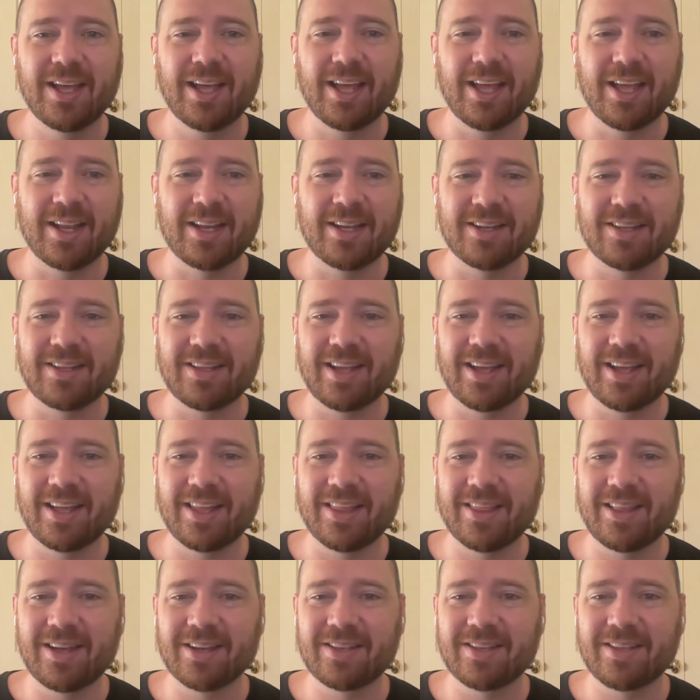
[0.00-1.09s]
And
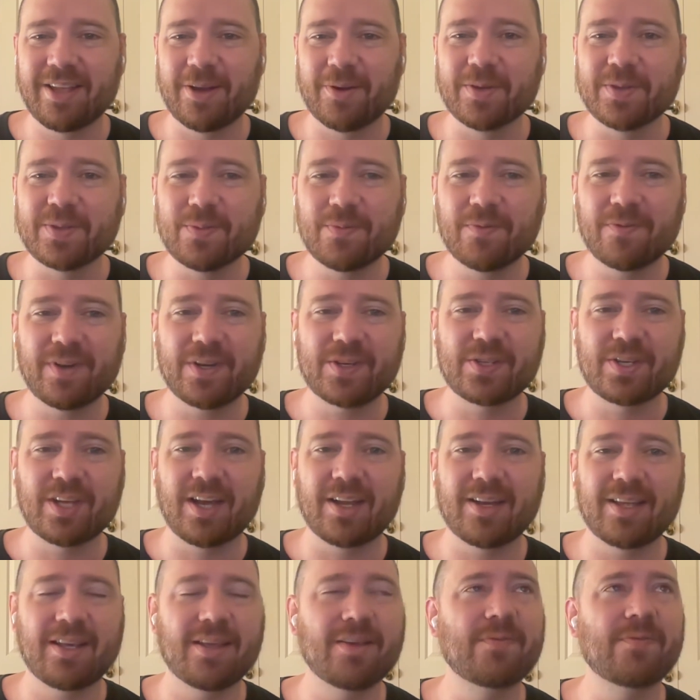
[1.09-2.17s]
luckily there is some fresh
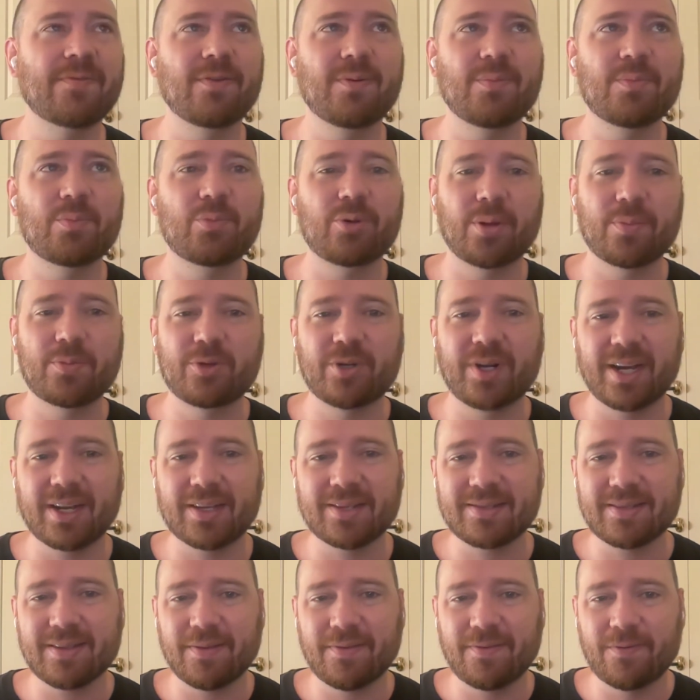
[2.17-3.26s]
data here from
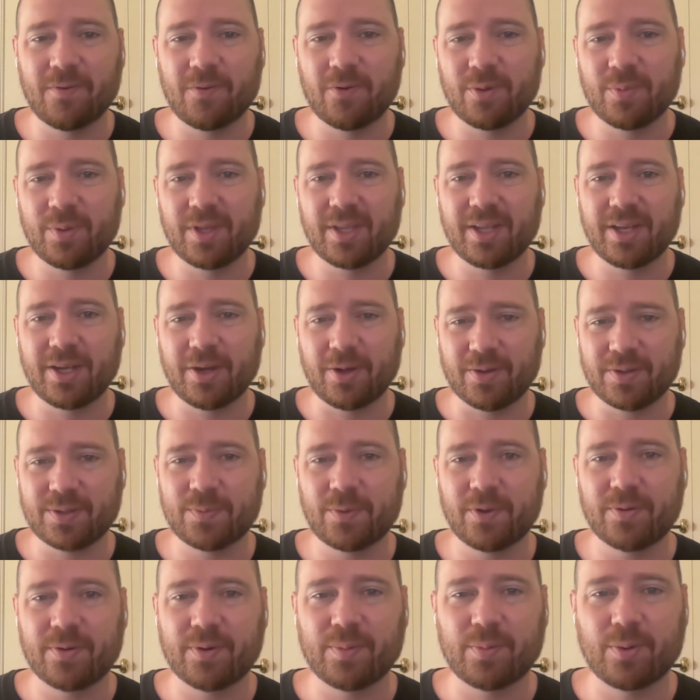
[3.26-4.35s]
PropTrack's affordability
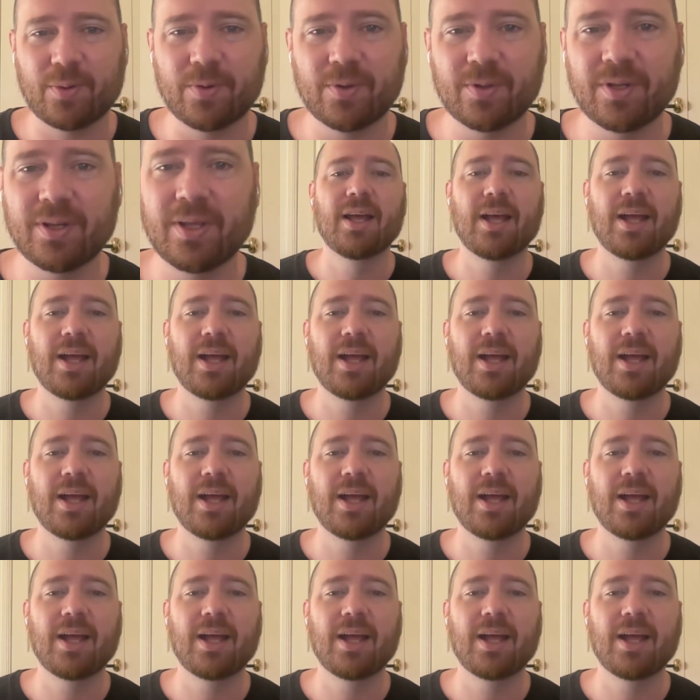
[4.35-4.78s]
hotspot report,